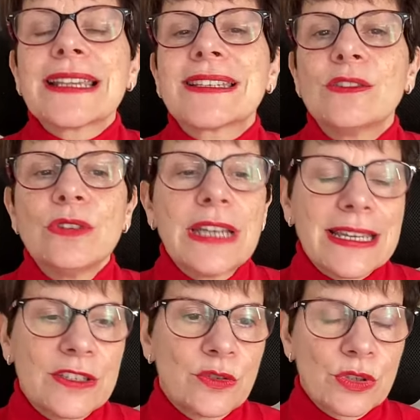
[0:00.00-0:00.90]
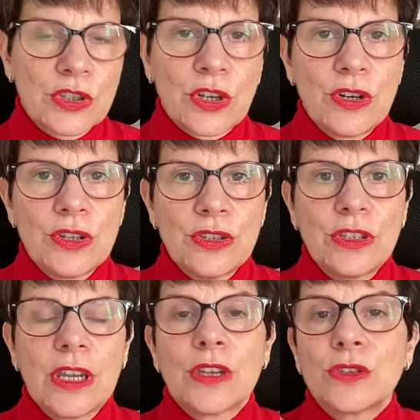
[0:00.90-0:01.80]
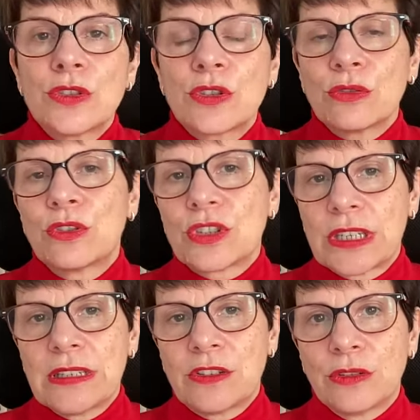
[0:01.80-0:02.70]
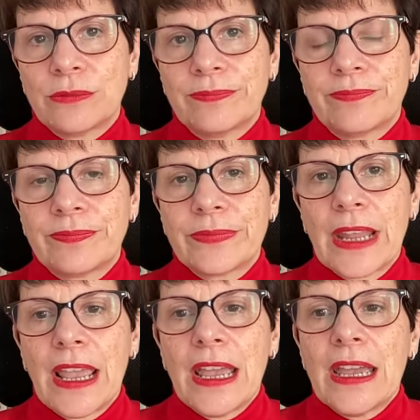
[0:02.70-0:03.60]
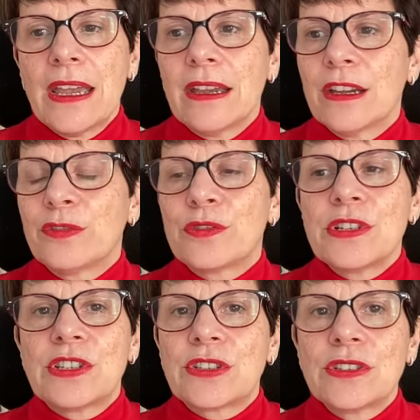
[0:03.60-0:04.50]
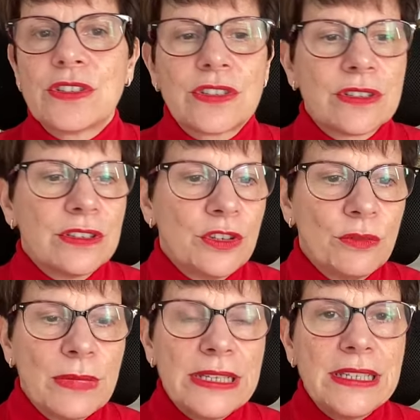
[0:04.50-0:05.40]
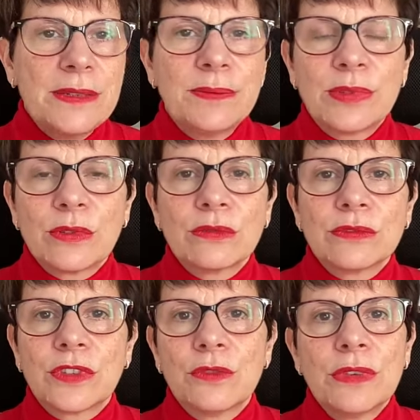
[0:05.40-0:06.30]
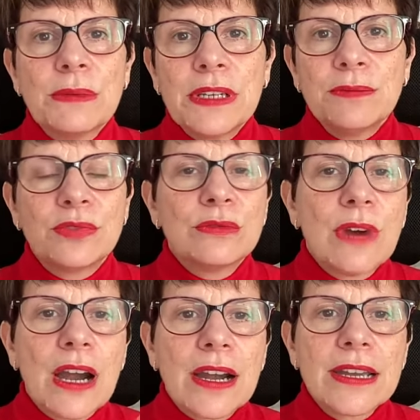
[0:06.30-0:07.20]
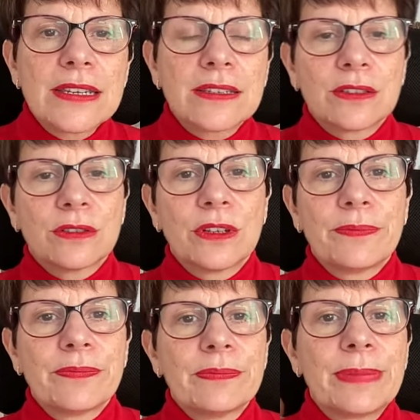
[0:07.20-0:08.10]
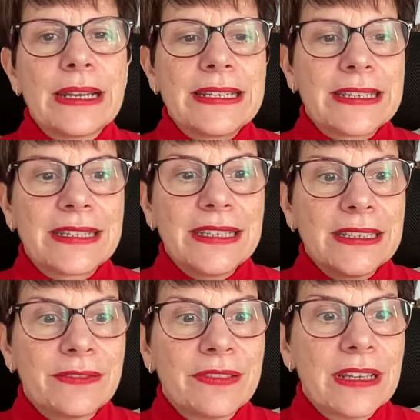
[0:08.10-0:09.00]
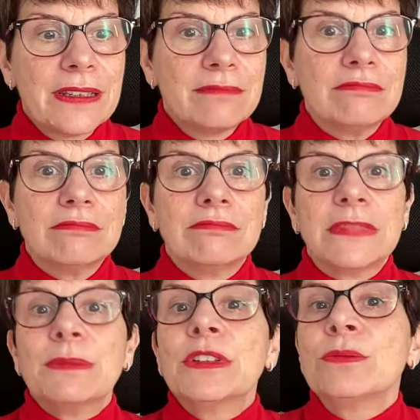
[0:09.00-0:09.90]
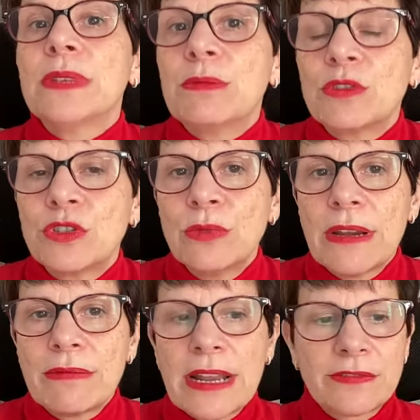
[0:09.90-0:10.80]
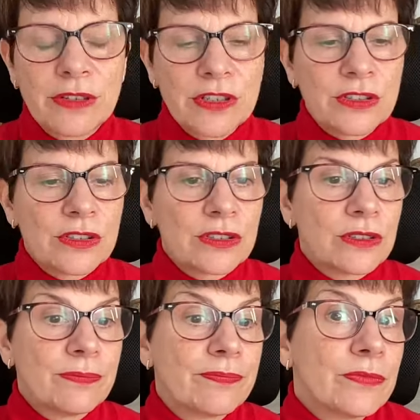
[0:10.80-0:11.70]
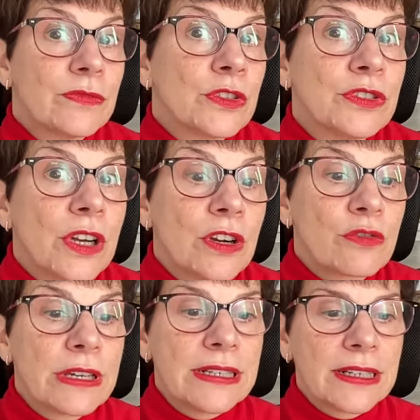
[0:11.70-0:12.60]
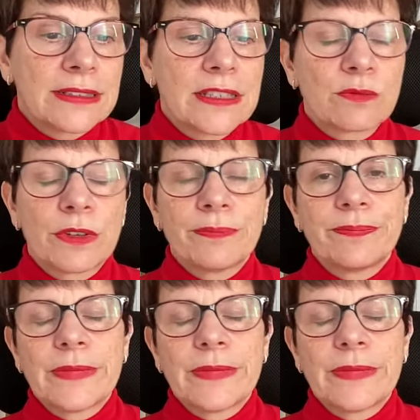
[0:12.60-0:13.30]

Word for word: as long as those colors suit your skin tone. Uh, for instance, uh, you know, many blonde uh, women, blue eyes or um, pale skin, if they, they may not be able to wear red, for instance, um, a dark red like this one.